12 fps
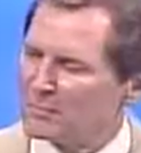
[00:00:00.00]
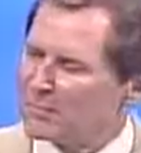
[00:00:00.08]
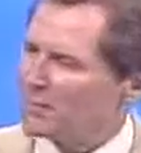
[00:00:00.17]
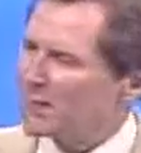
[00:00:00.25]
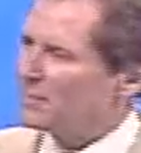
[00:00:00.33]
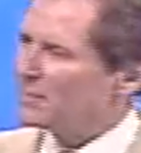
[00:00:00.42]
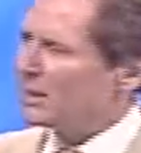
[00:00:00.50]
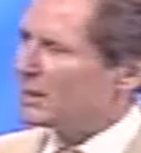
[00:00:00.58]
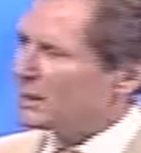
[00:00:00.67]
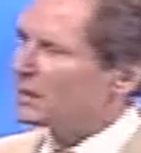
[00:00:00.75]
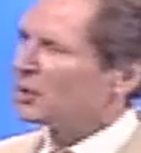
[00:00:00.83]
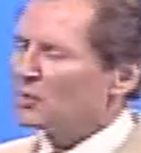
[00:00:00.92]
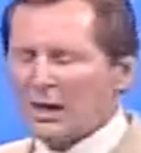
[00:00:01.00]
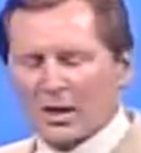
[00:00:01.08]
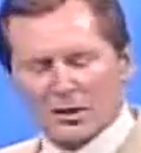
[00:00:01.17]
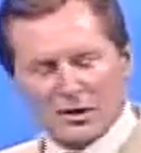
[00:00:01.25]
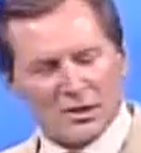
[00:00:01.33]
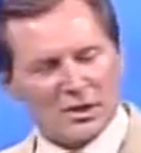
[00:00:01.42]
But there might have been
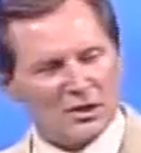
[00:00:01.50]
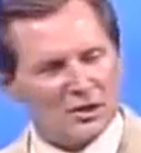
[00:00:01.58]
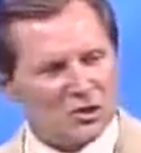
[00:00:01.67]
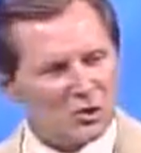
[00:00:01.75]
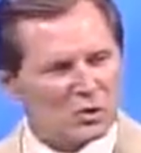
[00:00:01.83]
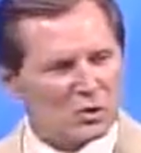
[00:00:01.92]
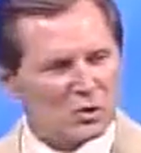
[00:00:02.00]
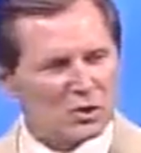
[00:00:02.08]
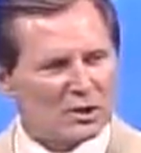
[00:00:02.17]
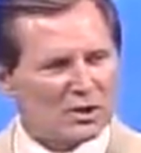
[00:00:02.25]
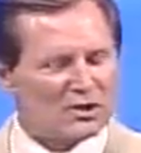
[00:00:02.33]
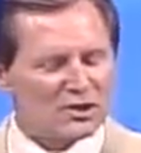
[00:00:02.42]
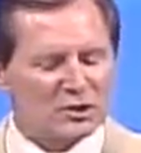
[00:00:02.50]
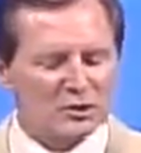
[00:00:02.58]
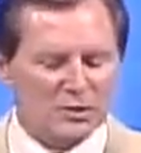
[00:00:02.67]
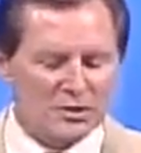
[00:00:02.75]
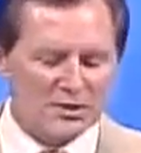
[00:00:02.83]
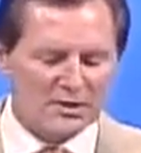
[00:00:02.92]
the in crowd and you
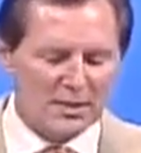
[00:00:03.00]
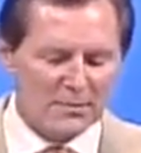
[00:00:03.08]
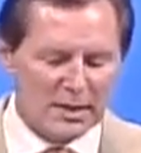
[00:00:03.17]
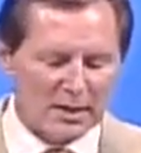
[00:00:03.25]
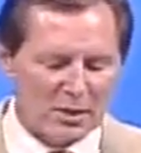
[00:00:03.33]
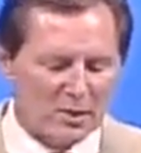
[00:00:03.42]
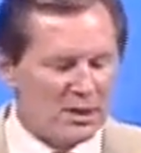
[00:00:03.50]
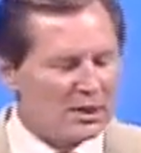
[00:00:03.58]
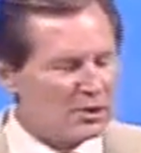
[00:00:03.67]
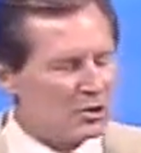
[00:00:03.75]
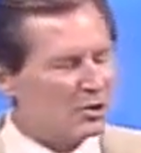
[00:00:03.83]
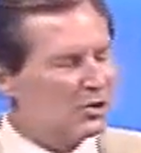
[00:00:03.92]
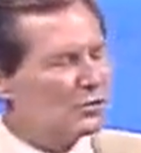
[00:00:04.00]
were excluded somehow.